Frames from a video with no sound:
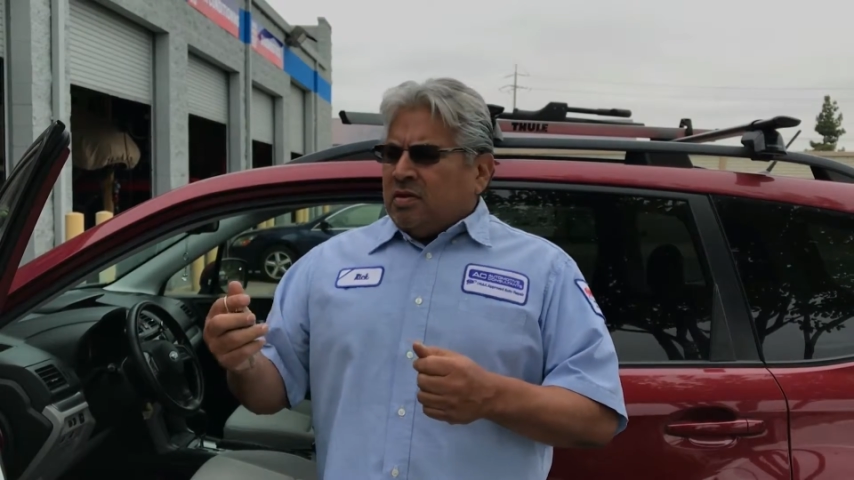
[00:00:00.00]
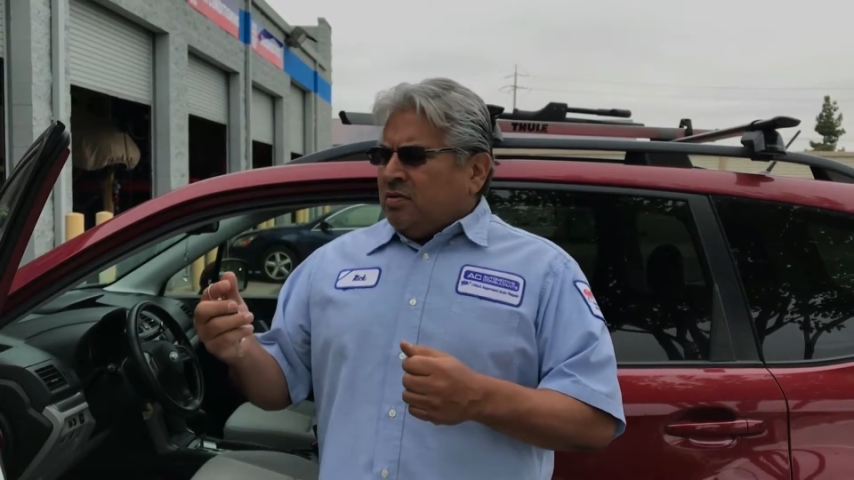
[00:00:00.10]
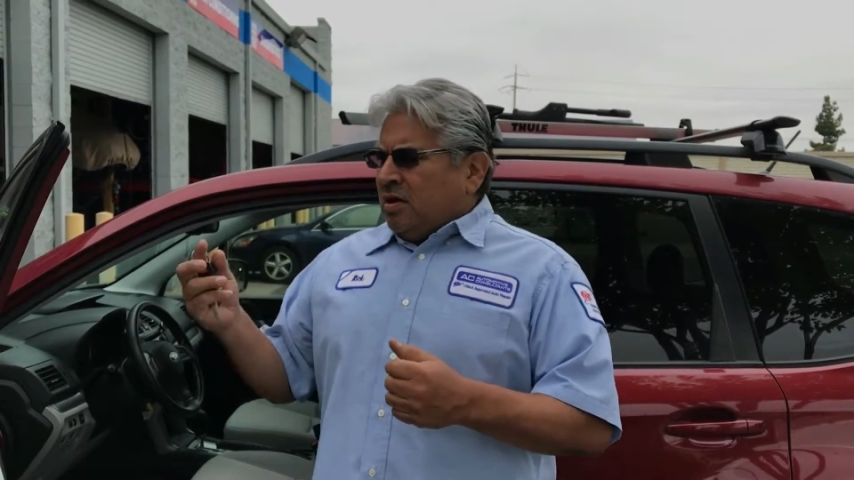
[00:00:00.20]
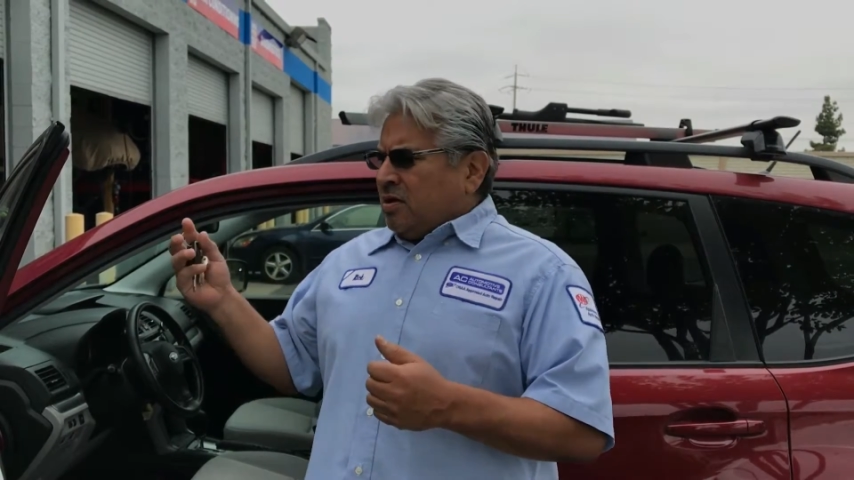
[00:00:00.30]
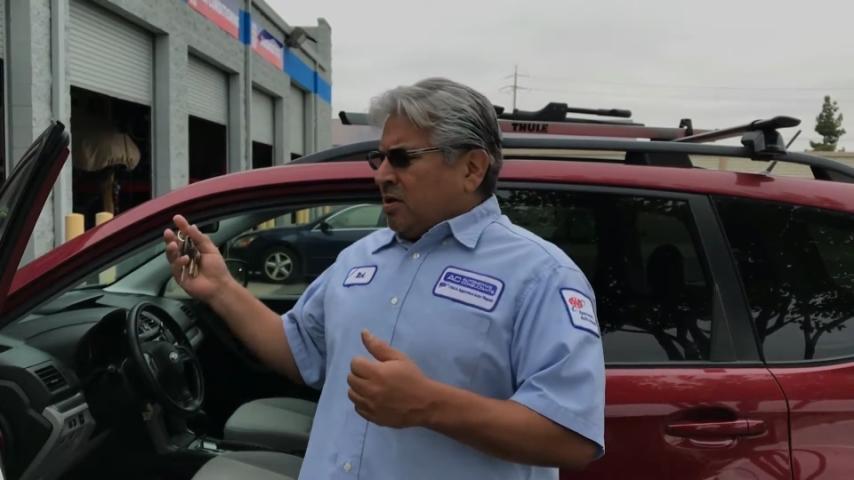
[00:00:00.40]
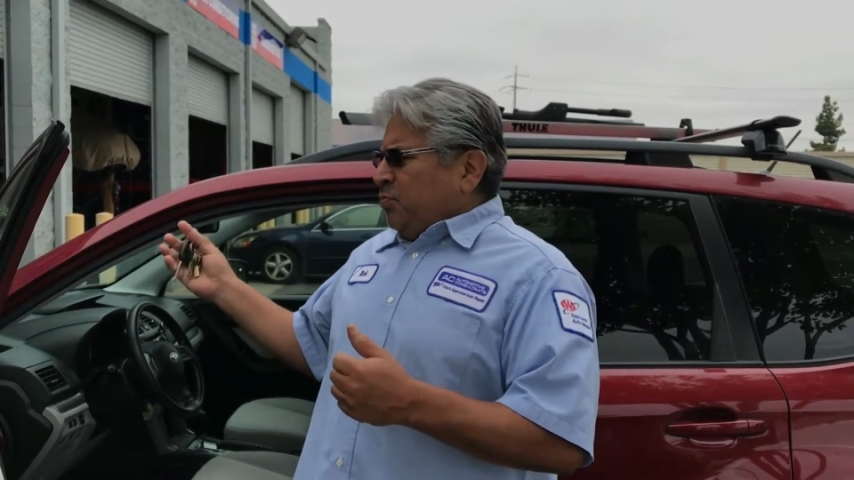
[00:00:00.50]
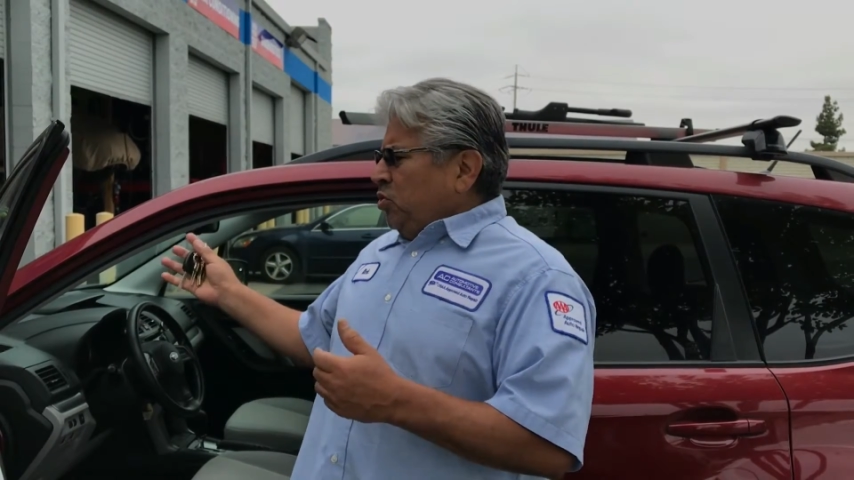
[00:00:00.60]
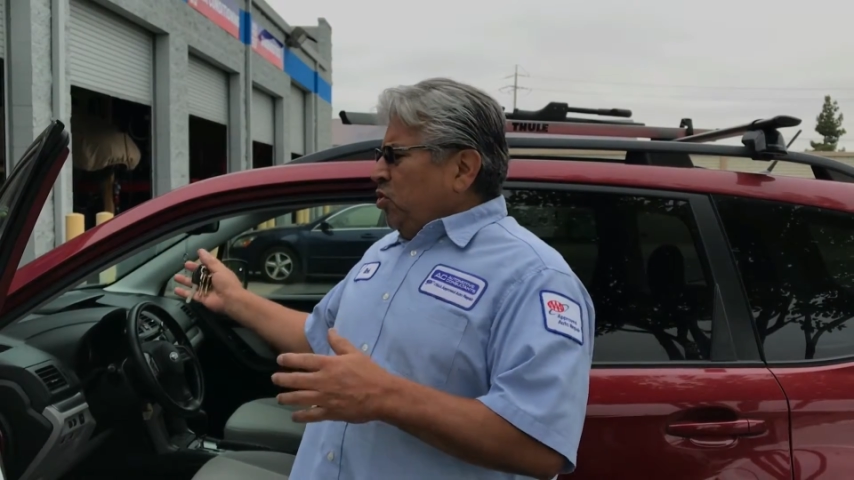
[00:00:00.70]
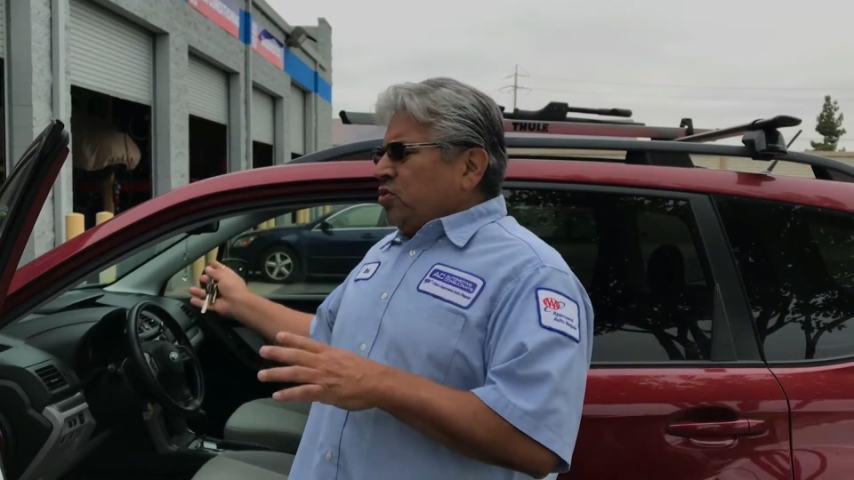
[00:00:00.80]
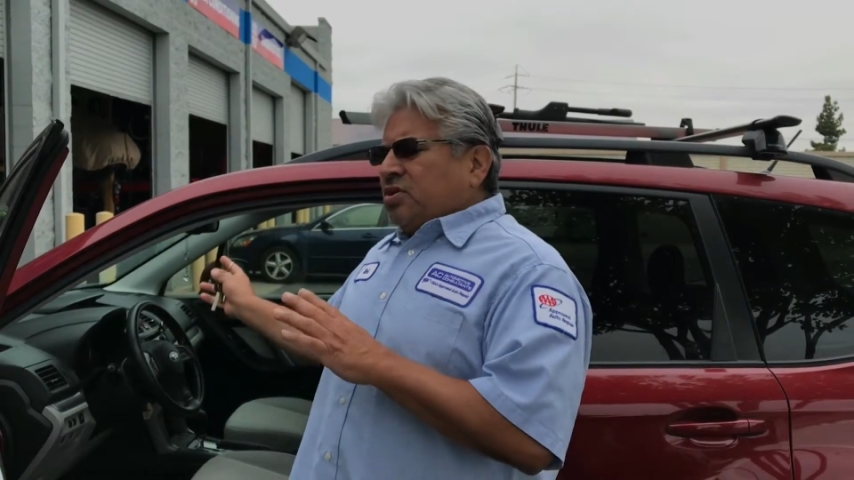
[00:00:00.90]
the
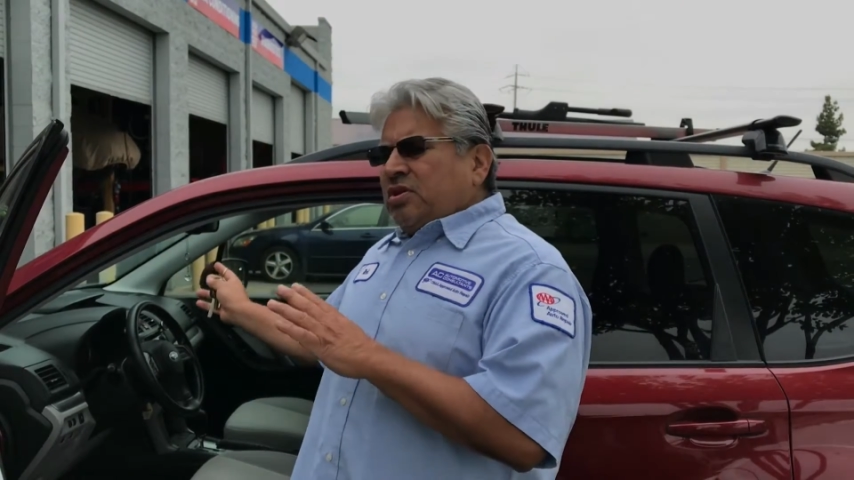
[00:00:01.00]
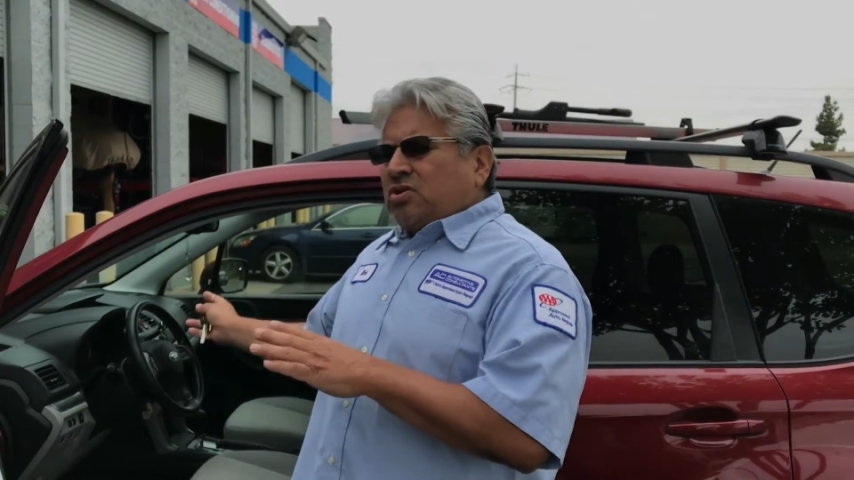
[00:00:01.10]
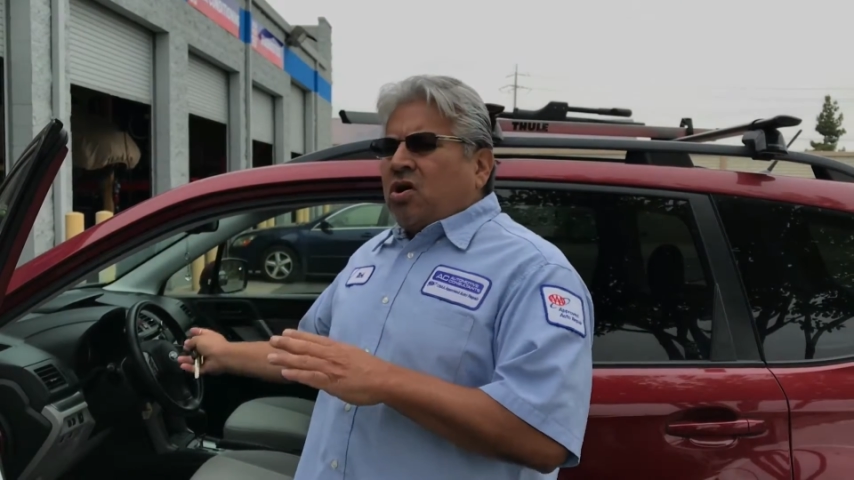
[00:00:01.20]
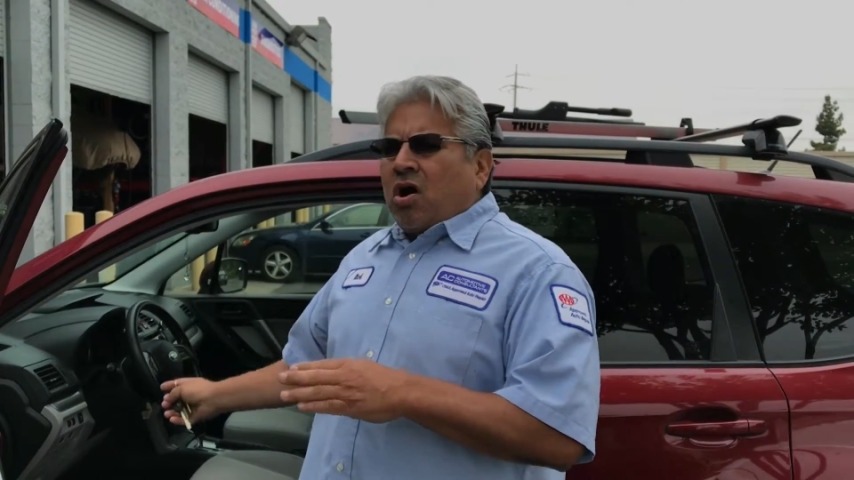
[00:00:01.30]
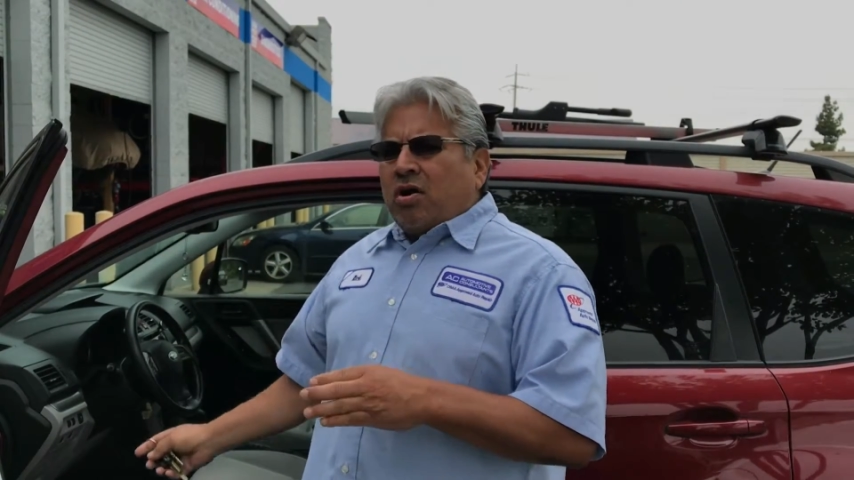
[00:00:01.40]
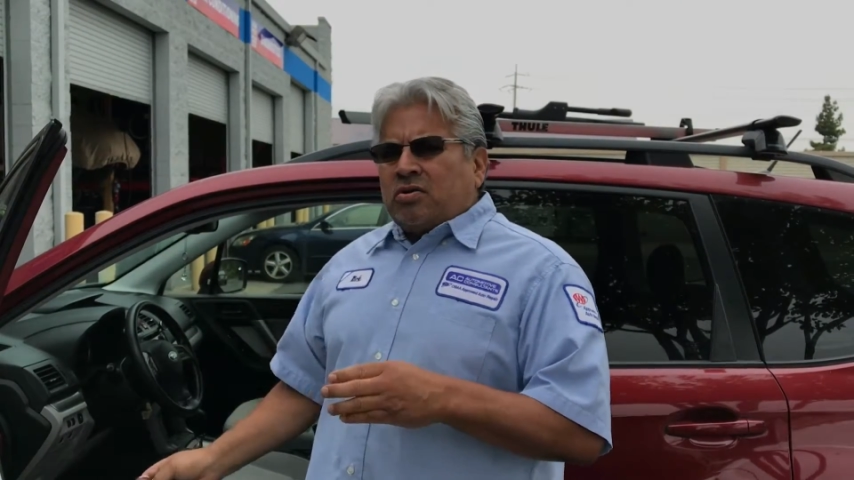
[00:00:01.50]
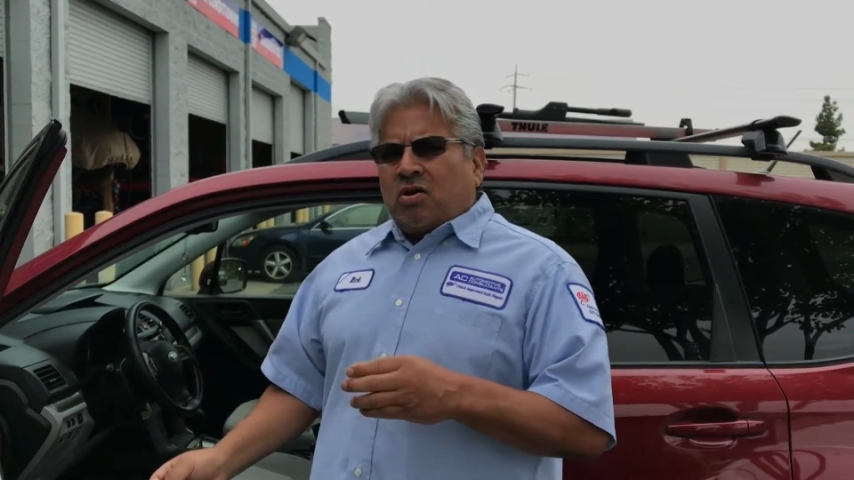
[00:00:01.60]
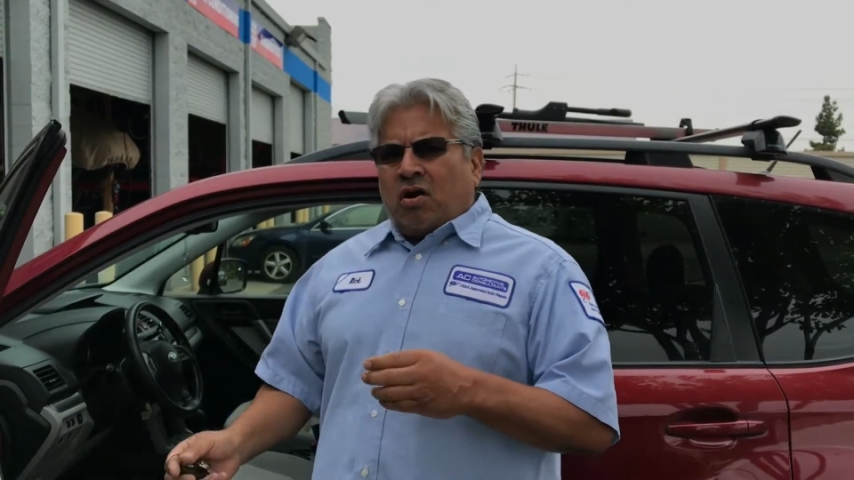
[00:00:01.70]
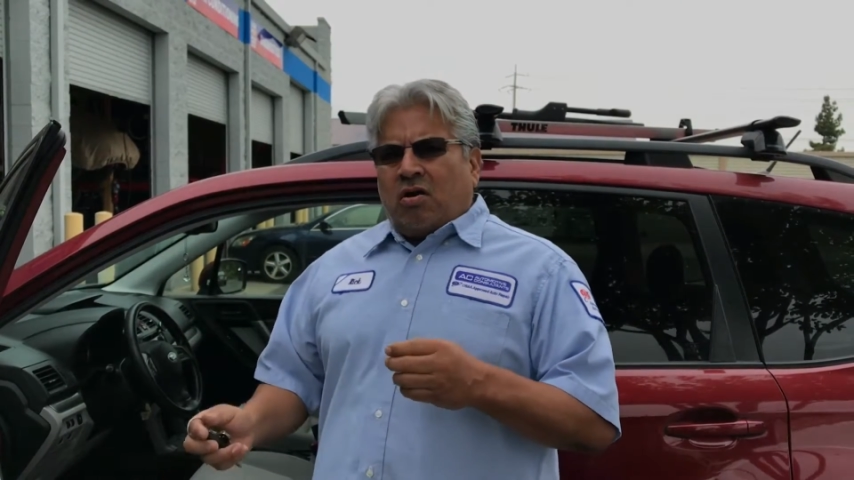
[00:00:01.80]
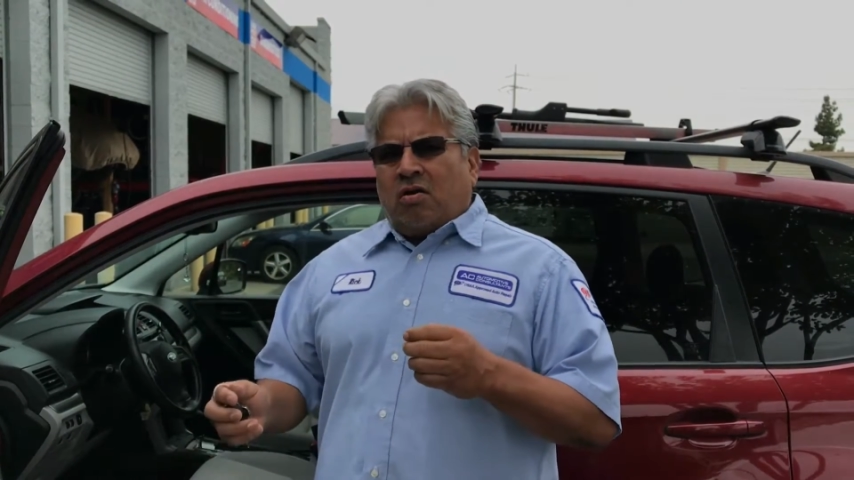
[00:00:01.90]
computers in these cars
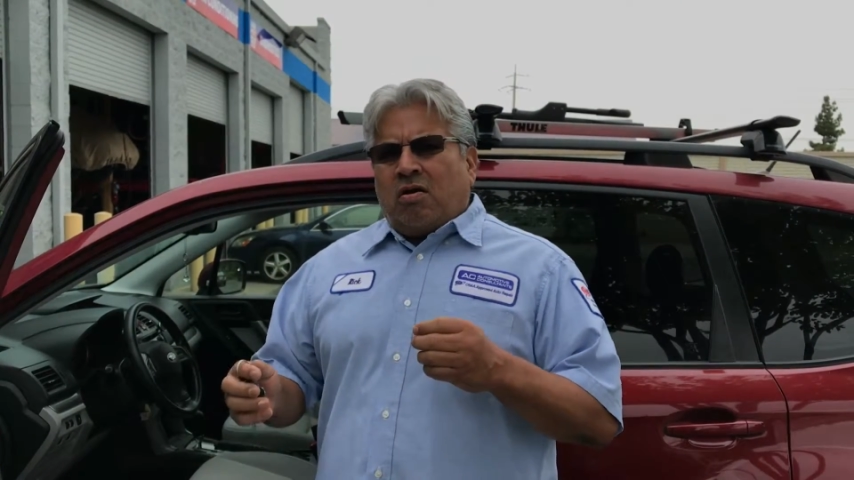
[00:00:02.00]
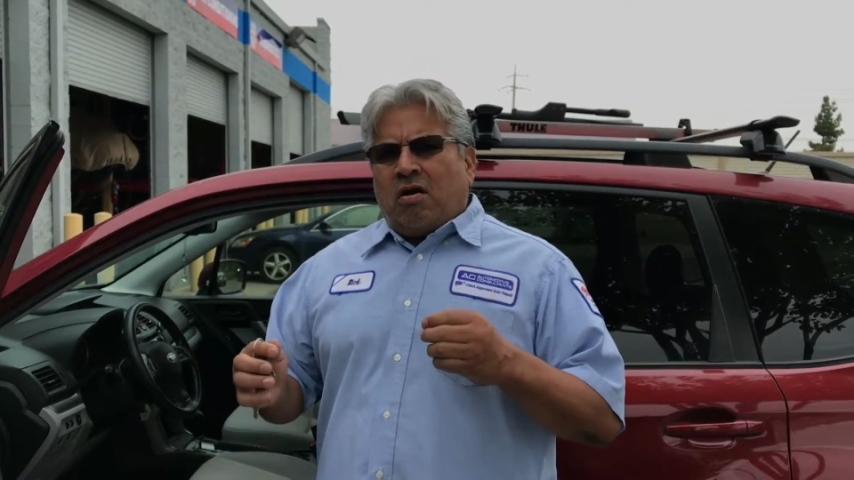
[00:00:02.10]
are